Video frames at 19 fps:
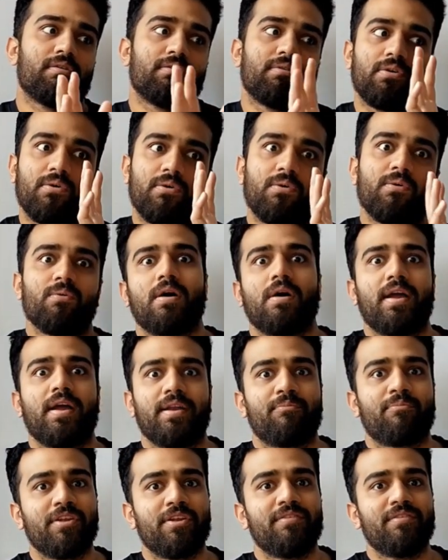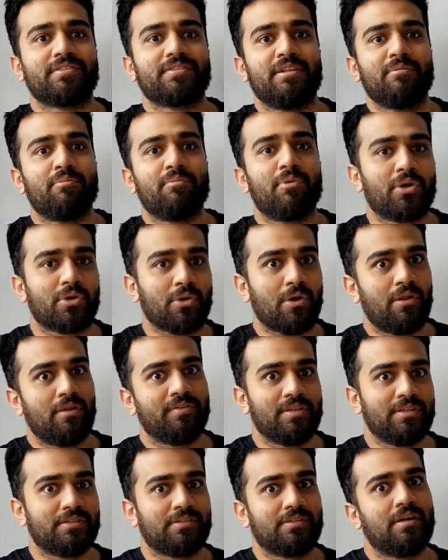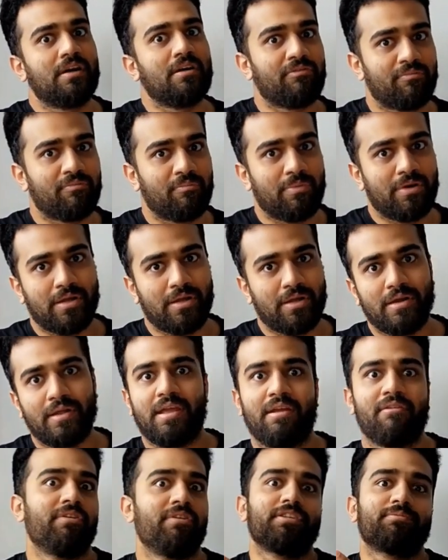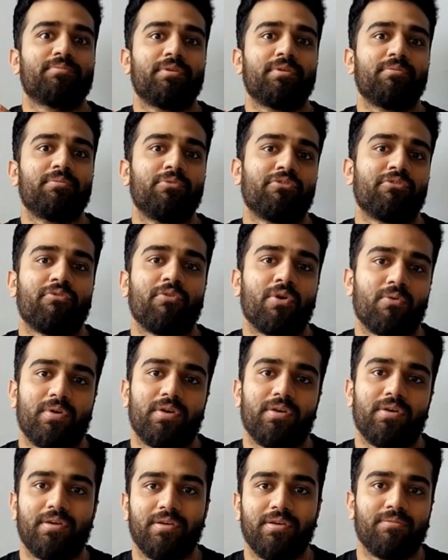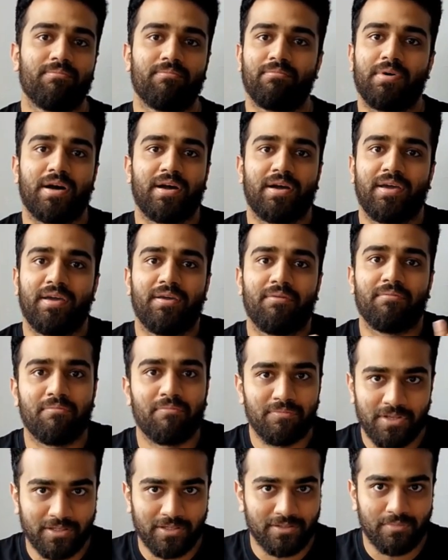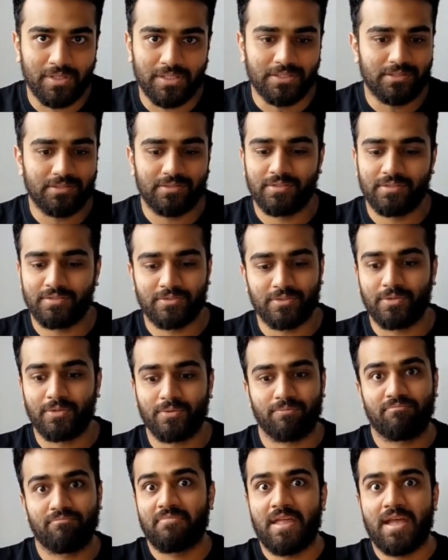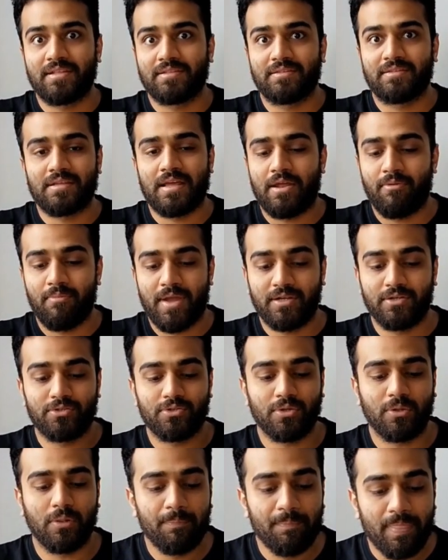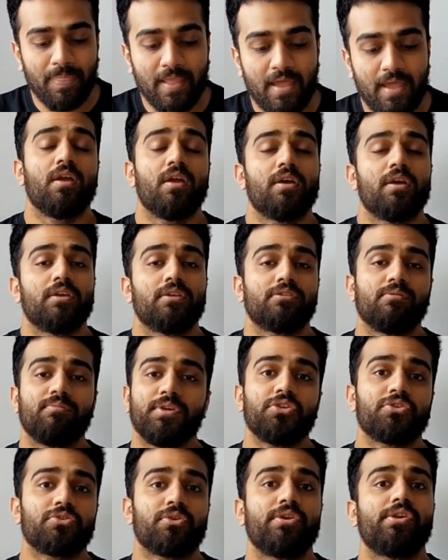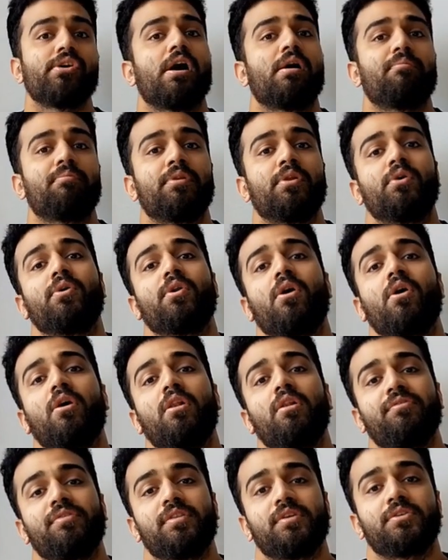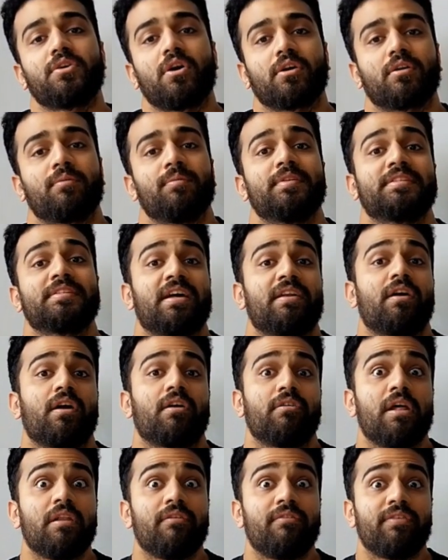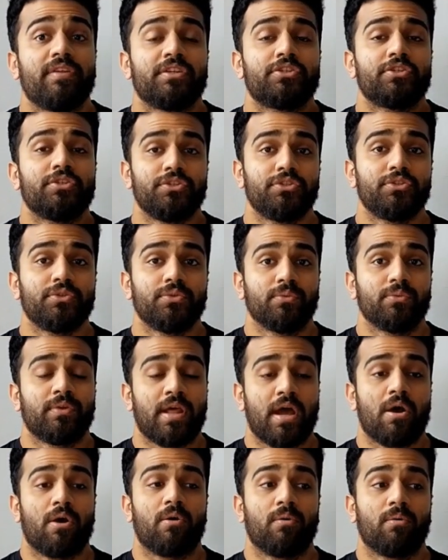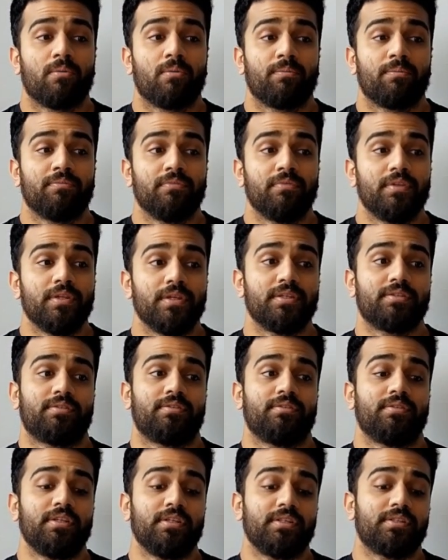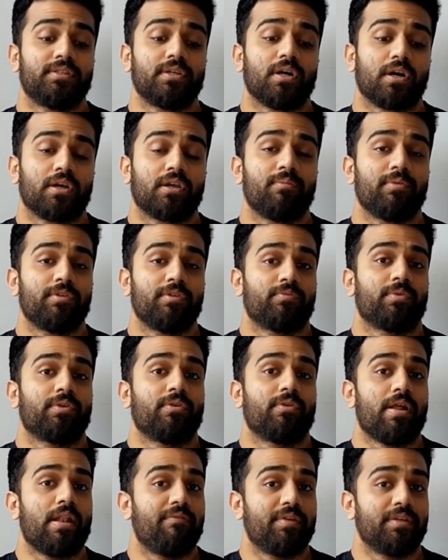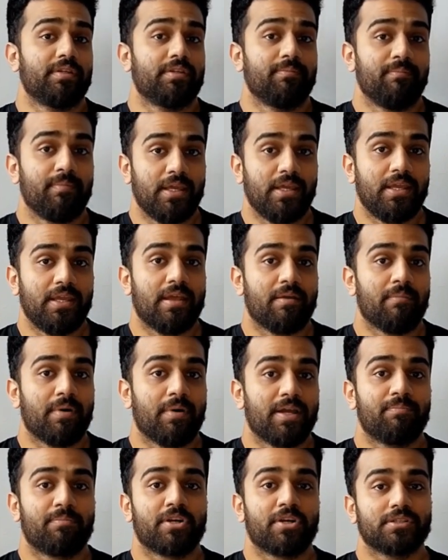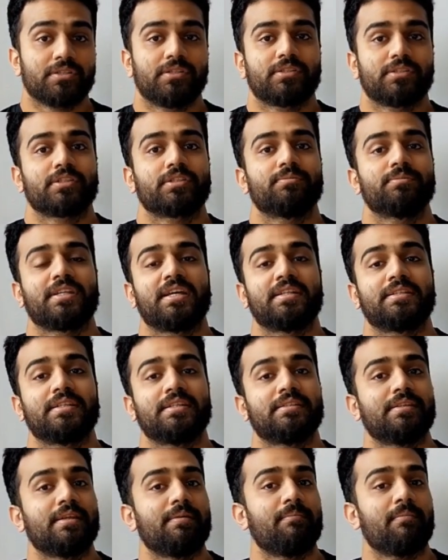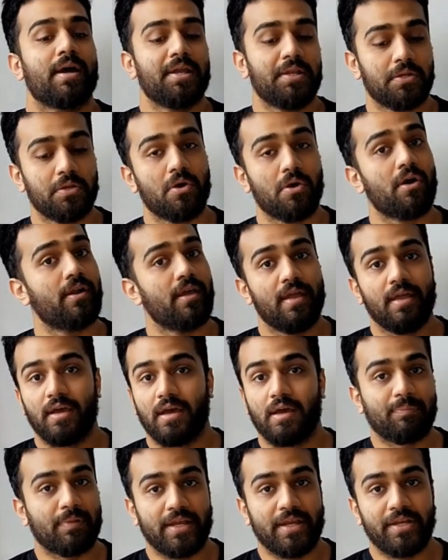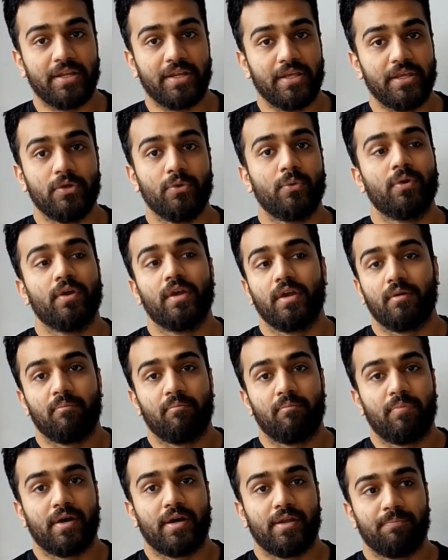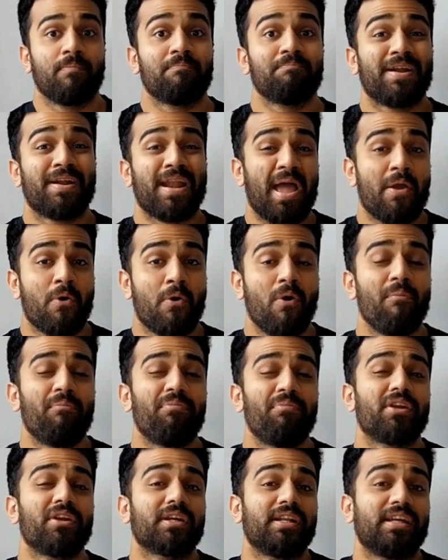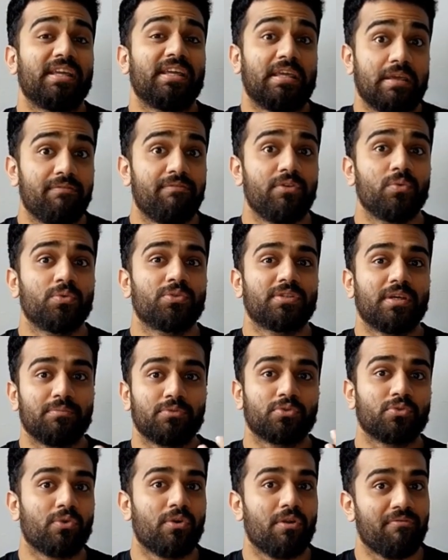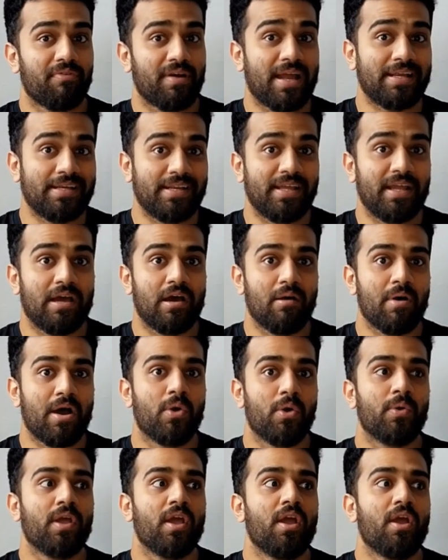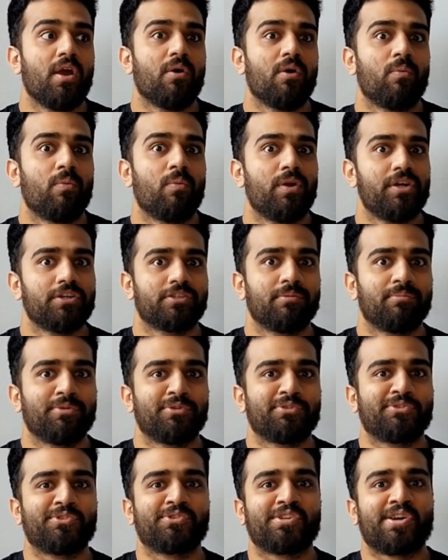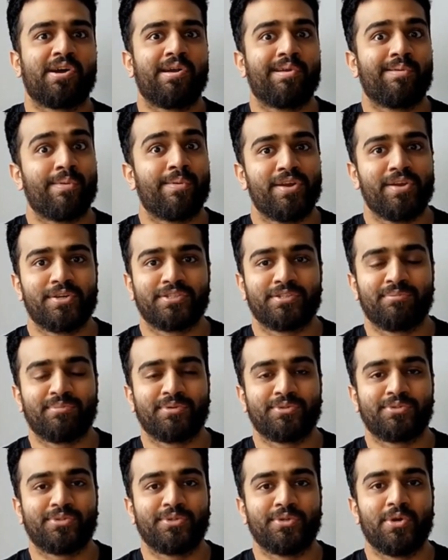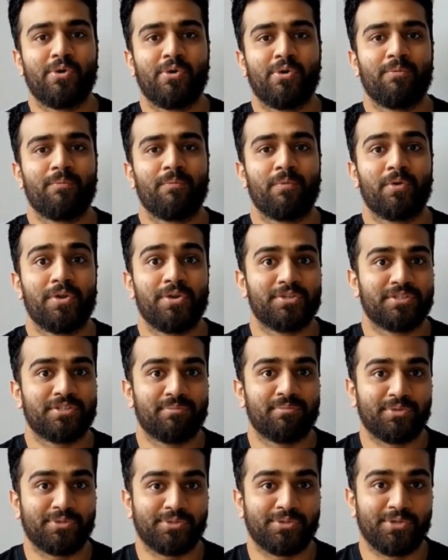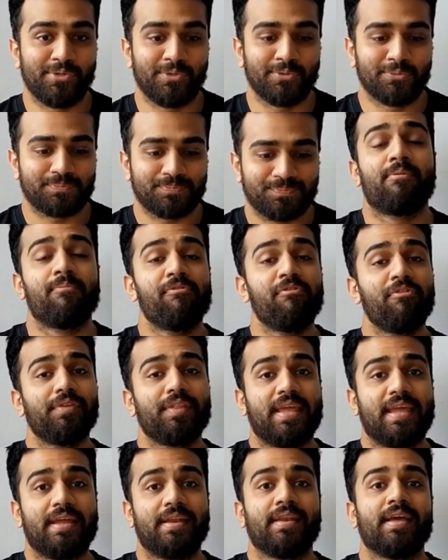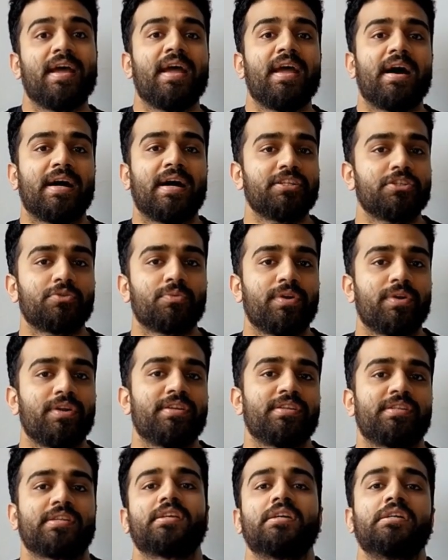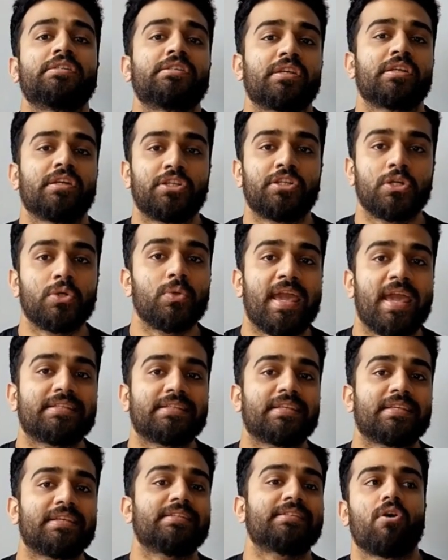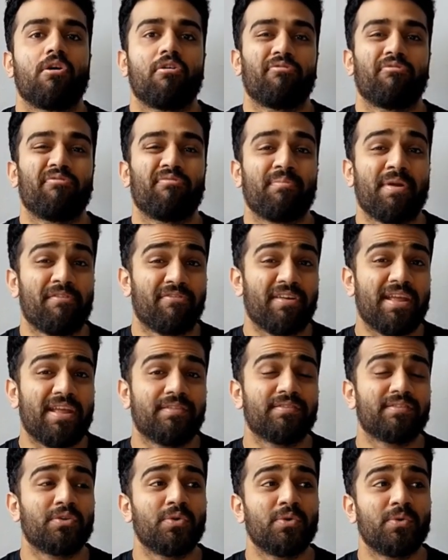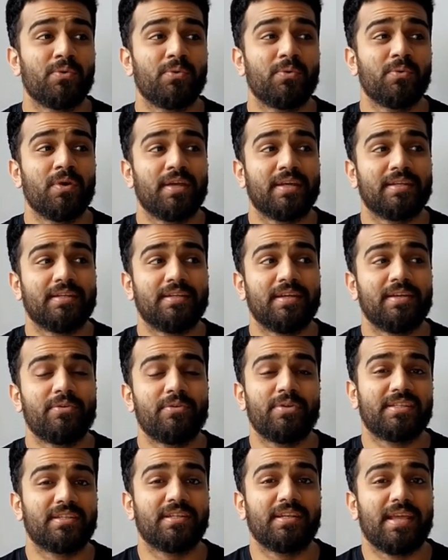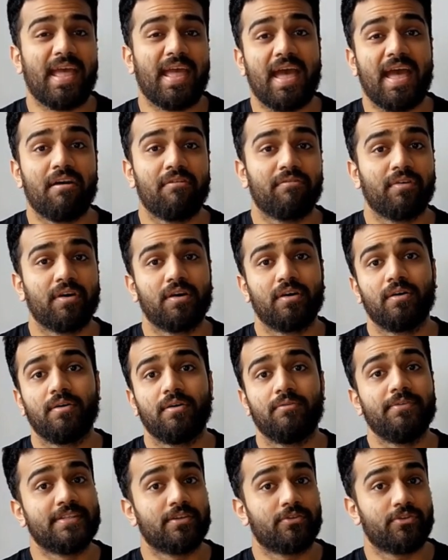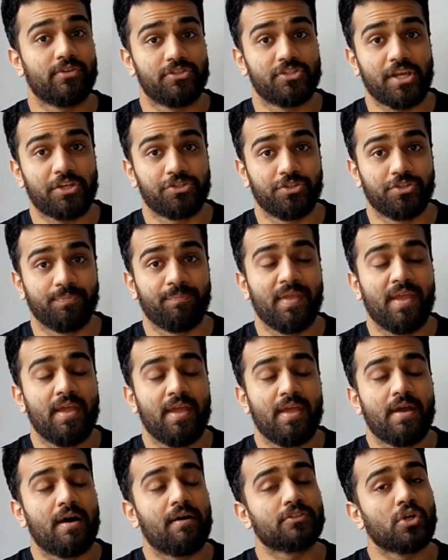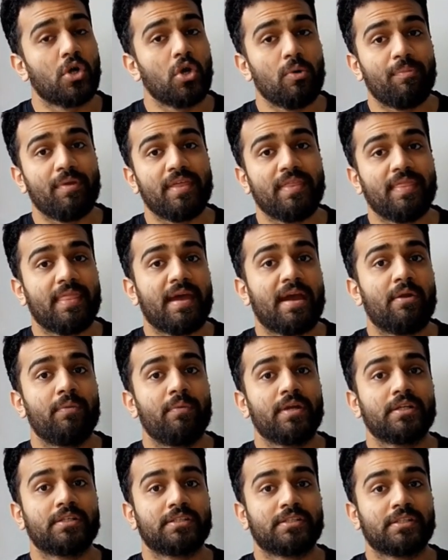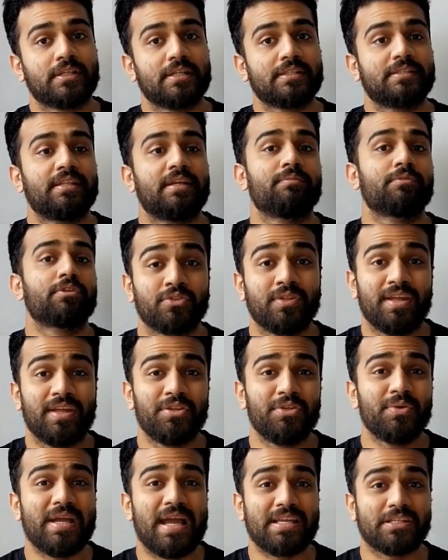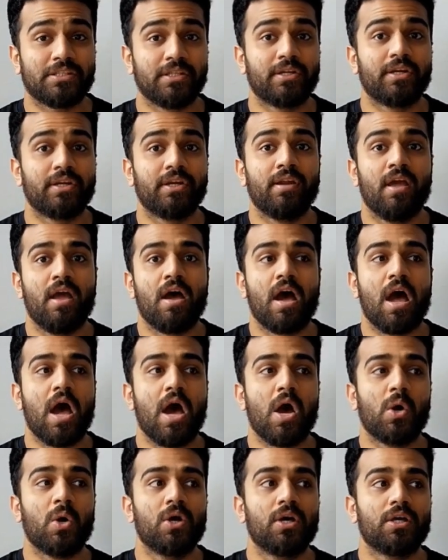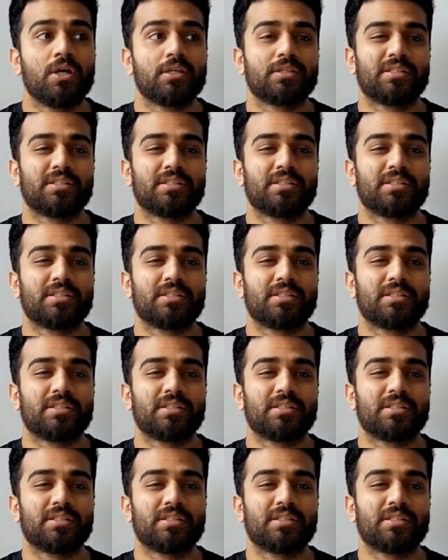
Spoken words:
oh, I had previously booked all of this stuff, but everything's been moved forward by 6 months. So that's out of my control. So be sure to upload all of the documents that are relevant to you. Now, these documents were relevant to me and my personal circumstances. They might not apply to you, but I hope they're gonna give you some sort of idea about where you're supposed to start, where you're supposed to go, what you're supposed to do. And before the end, I just want to discuss 2 cases of my friends who did recently have a visa rejection. I was hoping that we could discuss them so that you guys learn how